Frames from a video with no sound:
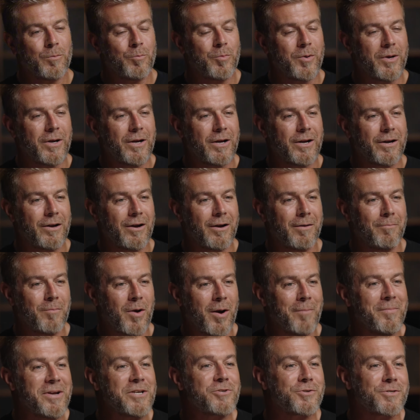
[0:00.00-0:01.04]
but
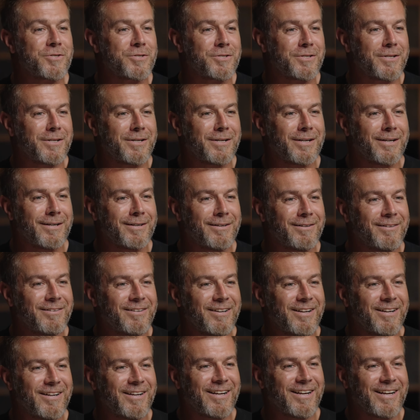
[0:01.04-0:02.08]
I'm interested
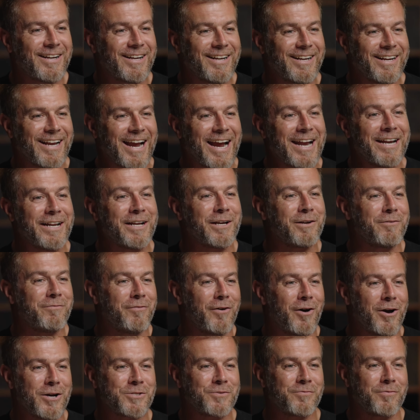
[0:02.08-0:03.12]
in gaining
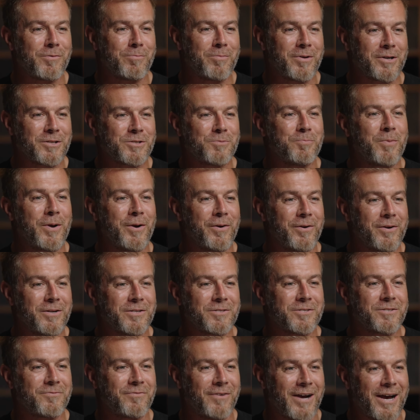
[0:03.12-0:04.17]
advice from
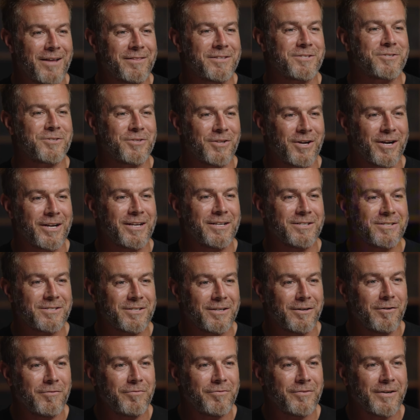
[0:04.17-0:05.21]
experienced fathers like
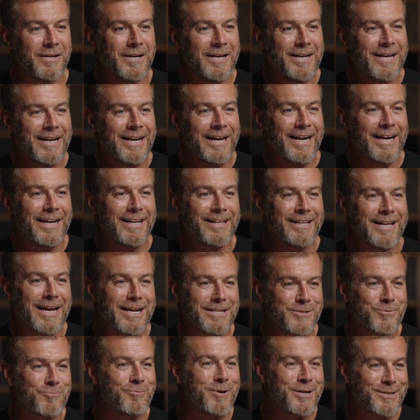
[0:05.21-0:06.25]
yourself. And
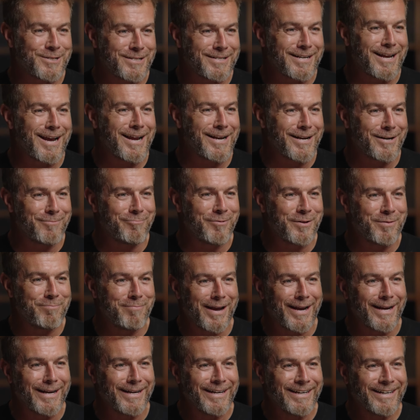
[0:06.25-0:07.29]
that's resonated with
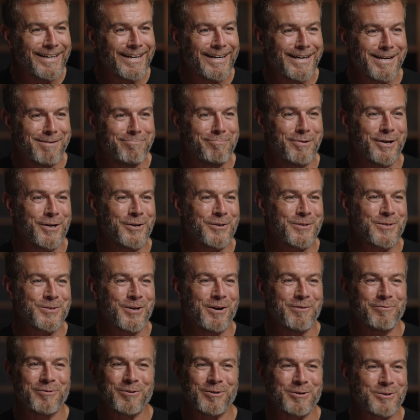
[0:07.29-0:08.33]
me because
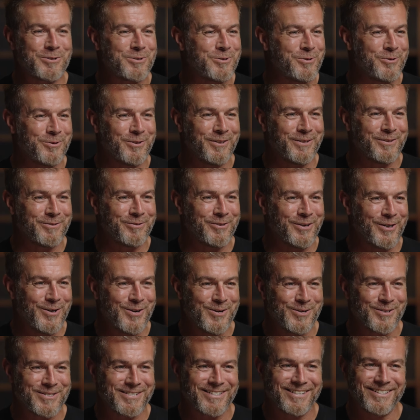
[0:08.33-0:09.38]
I've got 2 little
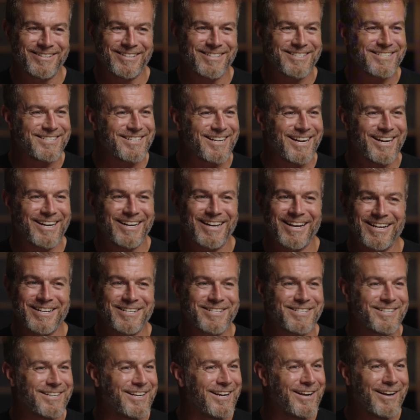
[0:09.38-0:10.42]
girls, and in this day and
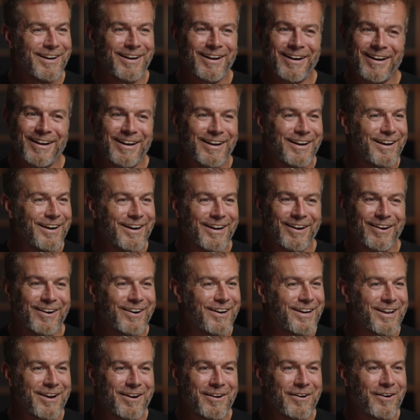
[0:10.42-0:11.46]
age,
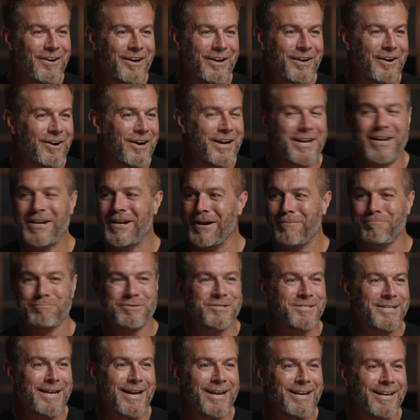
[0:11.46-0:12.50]
I end up
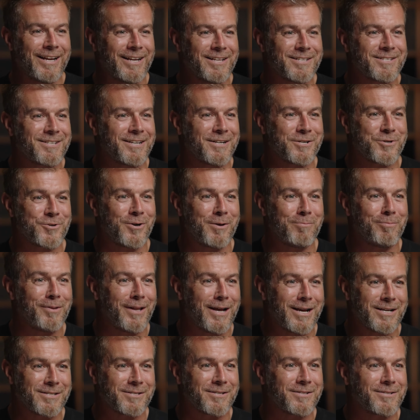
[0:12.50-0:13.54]
standing in Sunshine
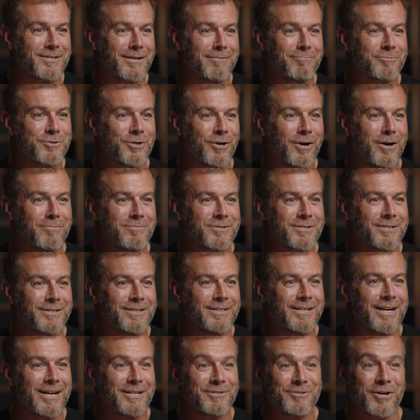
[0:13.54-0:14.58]
Plaza sometimes
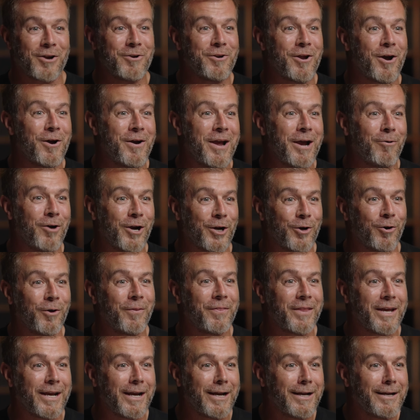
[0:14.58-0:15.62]
and don't know how I got
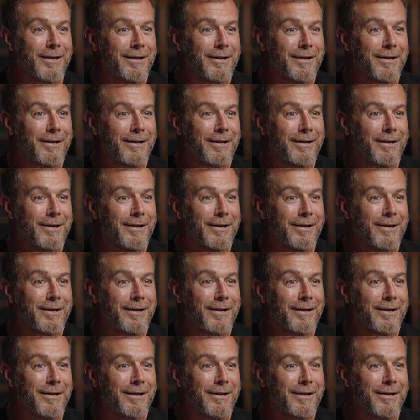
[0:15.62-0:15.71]
there.